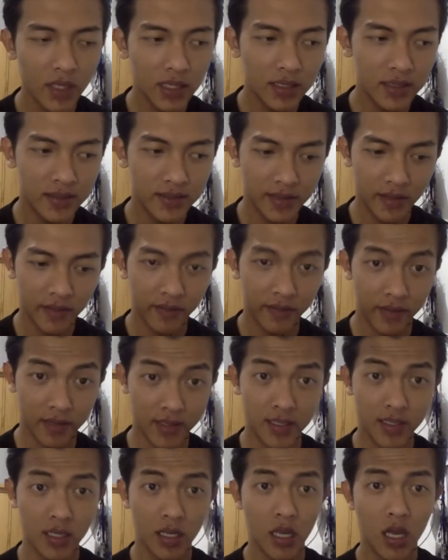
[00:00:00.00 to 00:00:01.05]

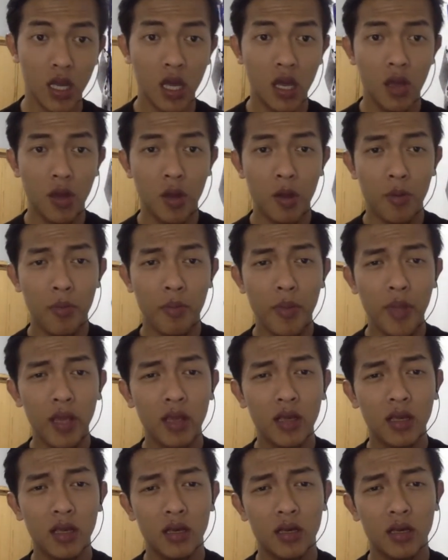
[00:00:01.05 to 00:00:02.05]
Service make